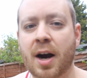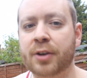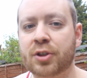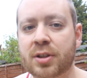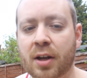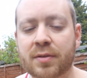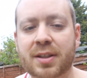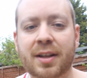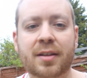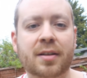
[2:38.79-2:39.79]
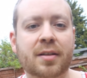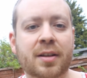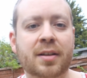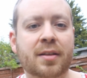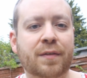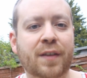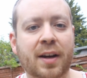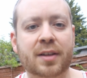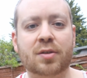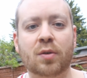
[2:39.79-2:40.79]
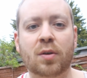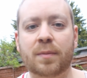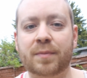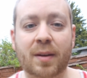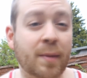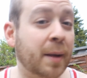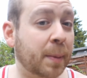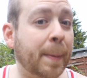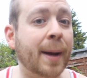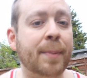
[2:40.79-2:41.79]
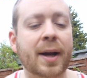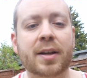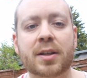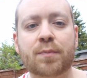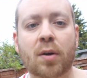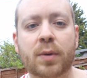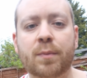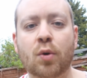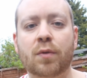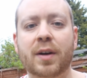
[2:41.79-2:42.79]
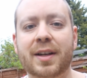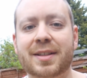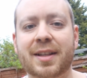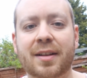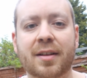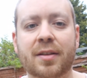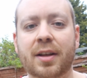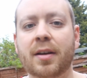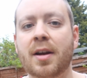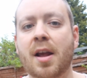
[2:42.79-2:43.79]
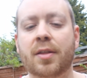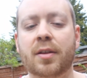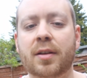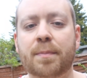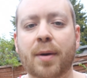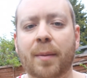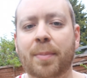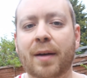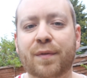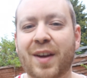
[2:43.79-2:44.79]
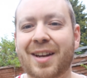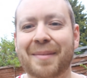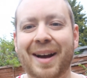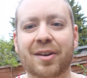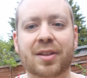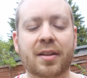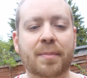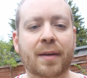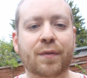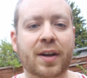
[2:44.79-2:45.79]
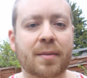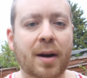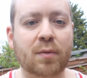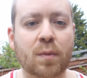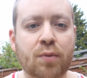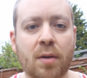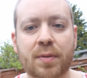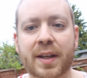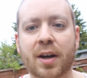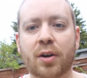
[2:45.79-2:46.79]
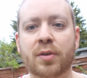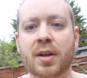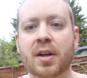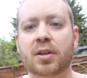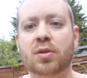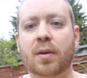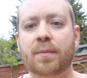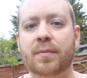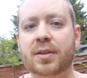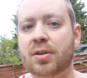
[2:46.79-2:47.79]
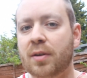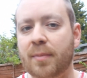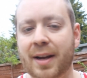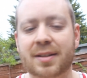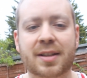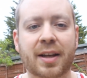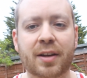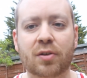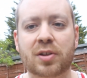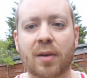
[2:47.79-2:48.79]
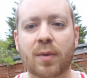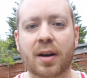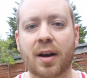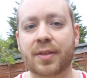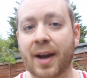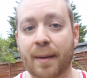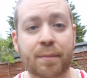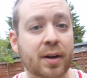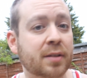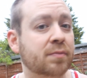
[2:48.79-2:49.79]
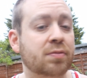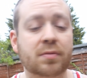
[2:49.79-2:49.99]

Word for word: I just don't see that the, the Felix or maybe Pepe is probably more realistic than the, than the Benfica man. I think the Benfica man will probably go to a to a Man City or somewhere like that. But